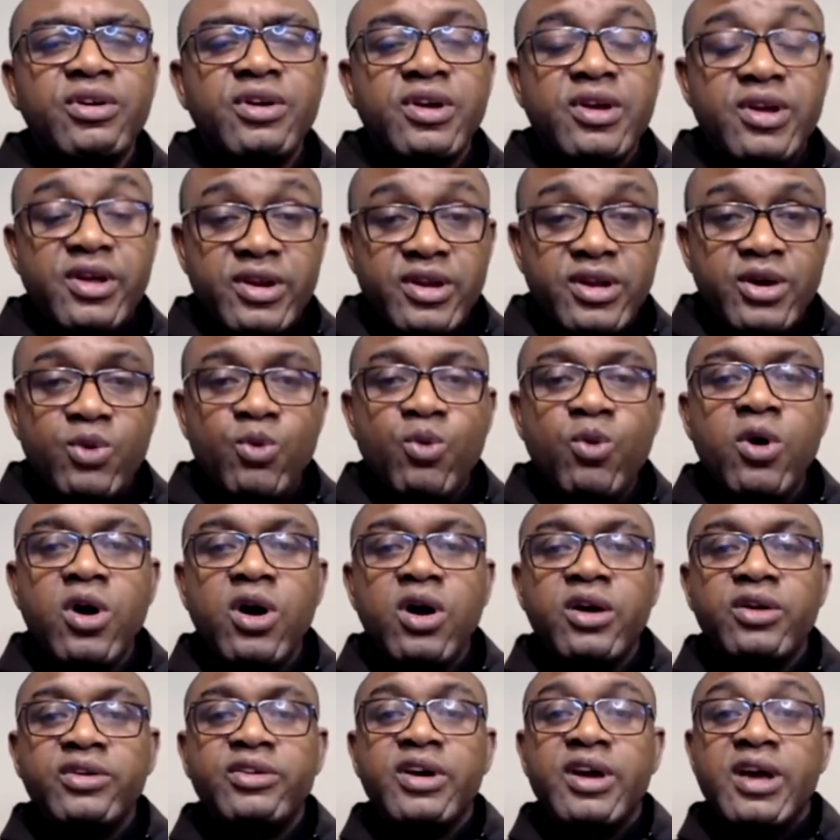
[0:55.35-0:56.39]
The
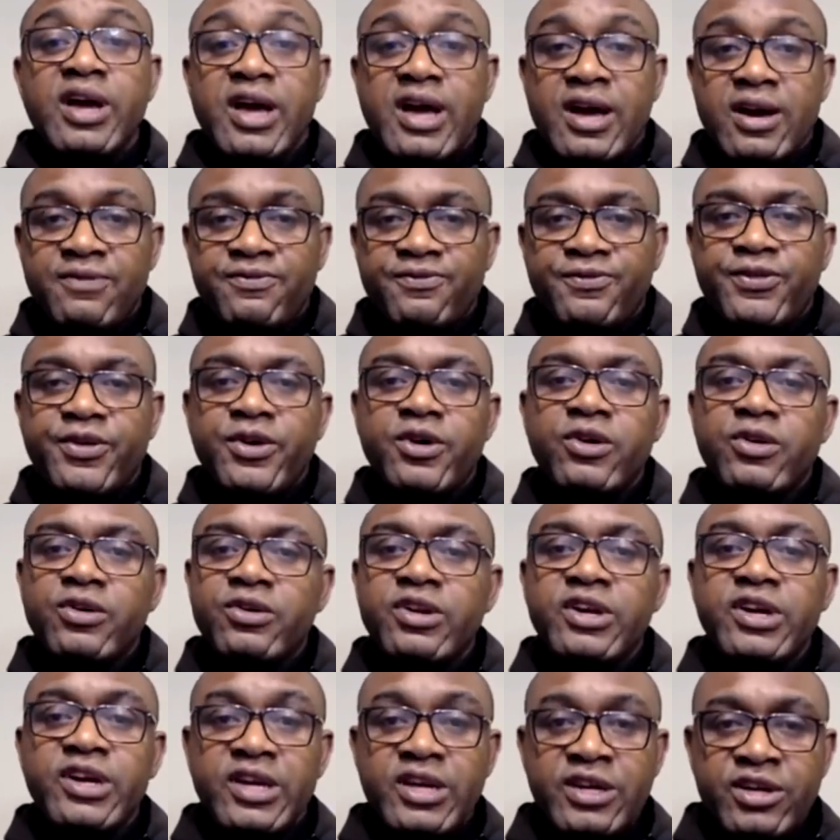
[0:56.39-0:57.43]
word
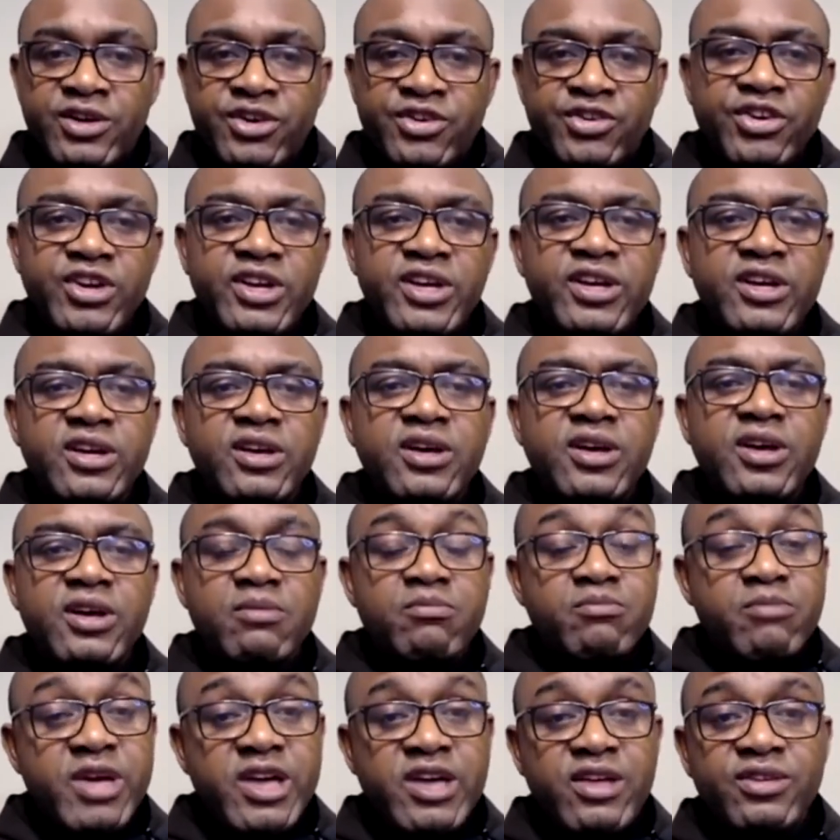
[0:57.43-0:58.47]
"afron" in Greek
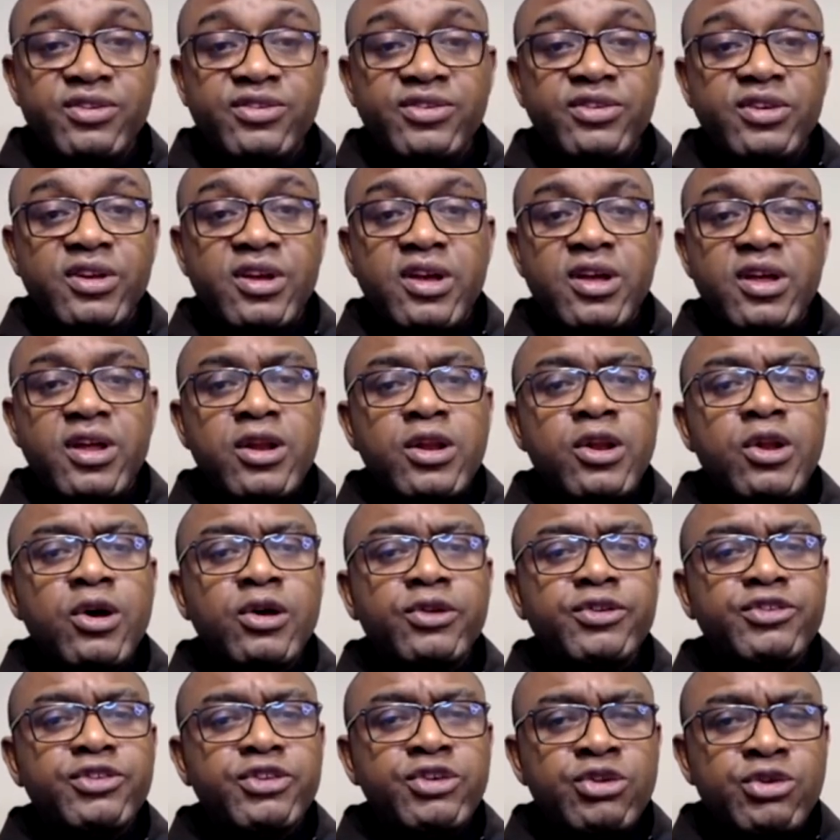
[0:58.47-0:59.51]
means
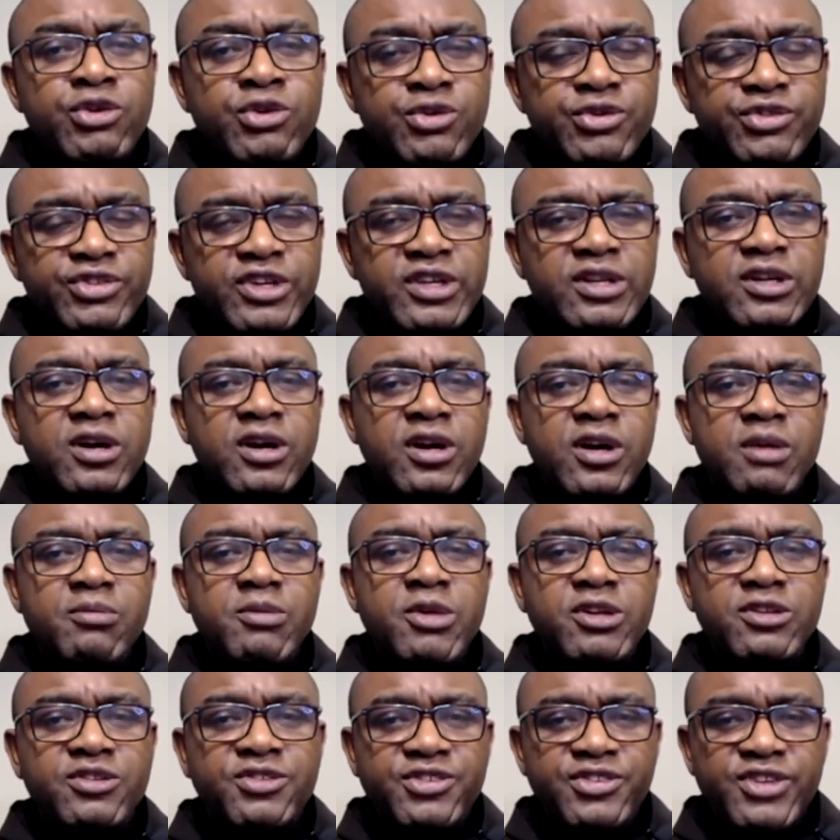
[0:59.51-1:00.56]
not using
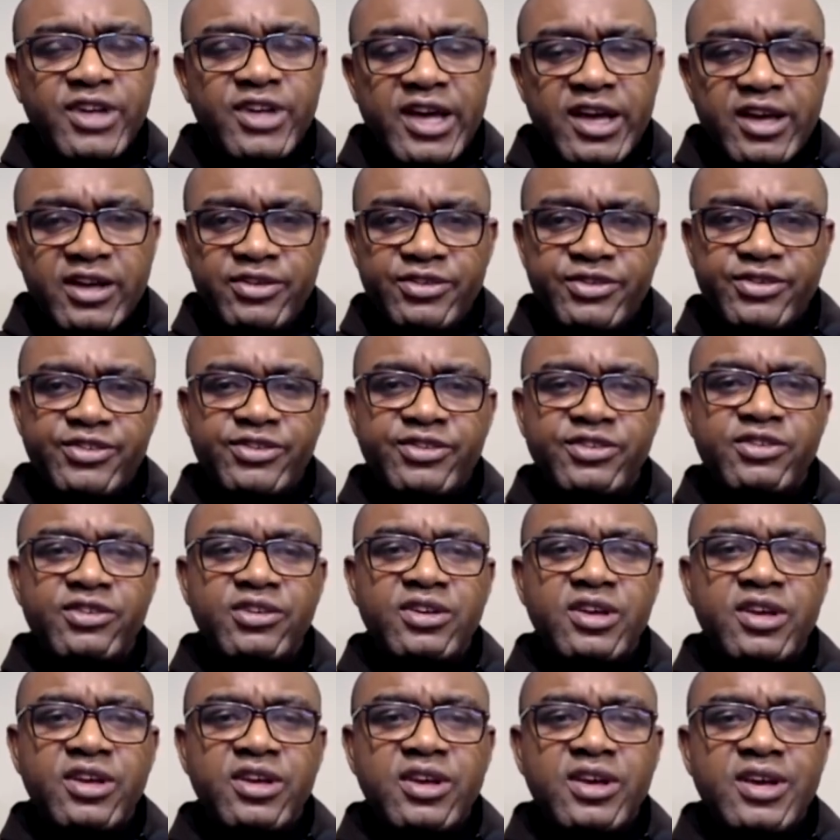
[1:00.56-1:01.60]
common sense.
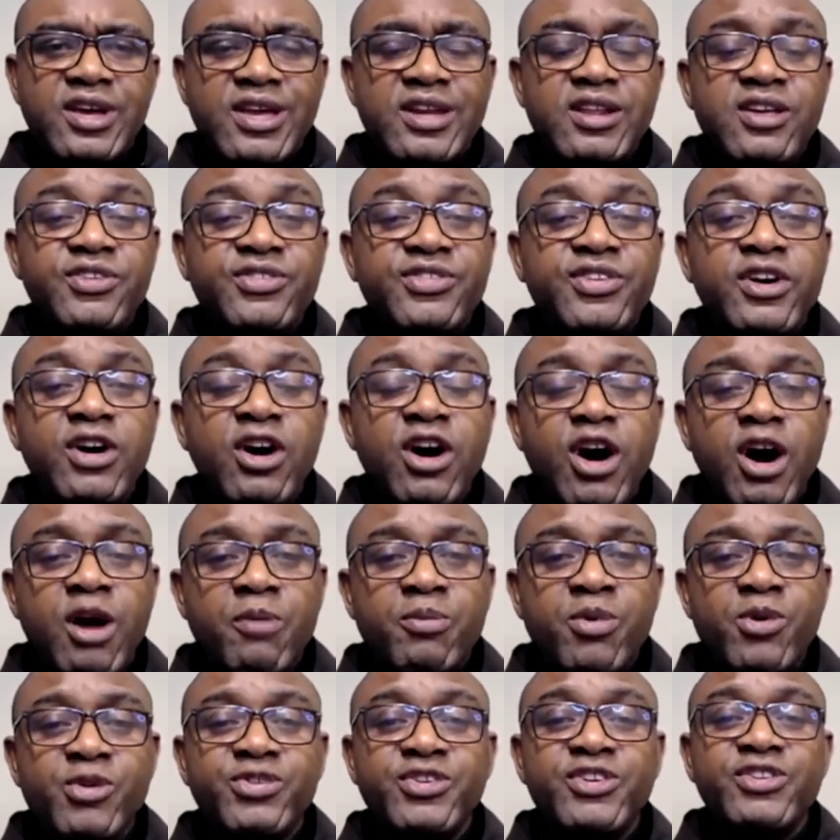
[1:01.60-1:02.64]
It is the
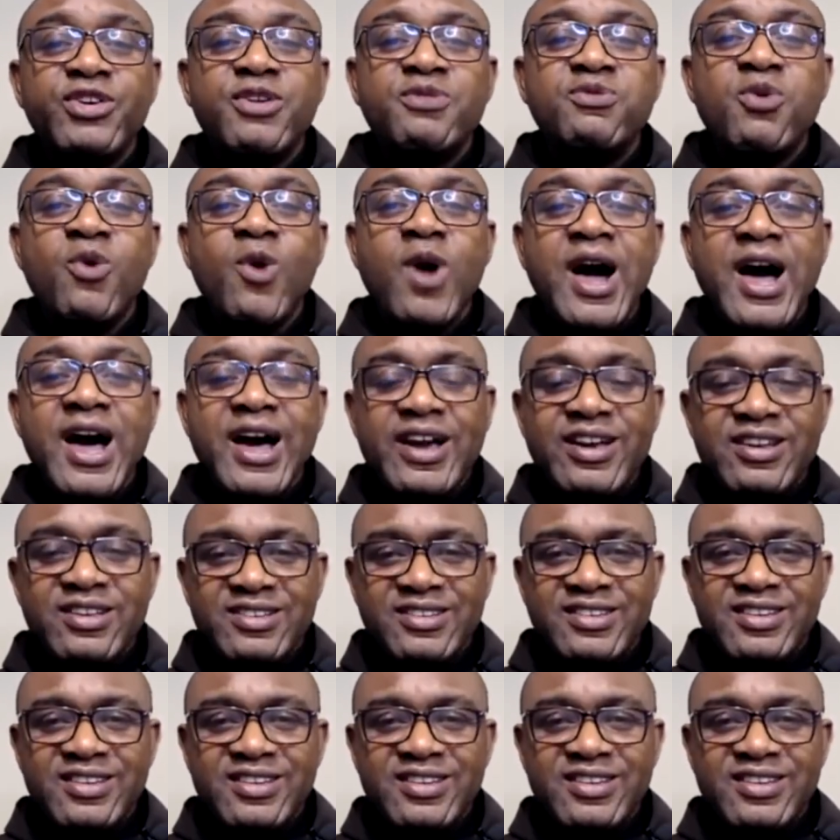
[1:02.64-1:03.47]
opposite of wise,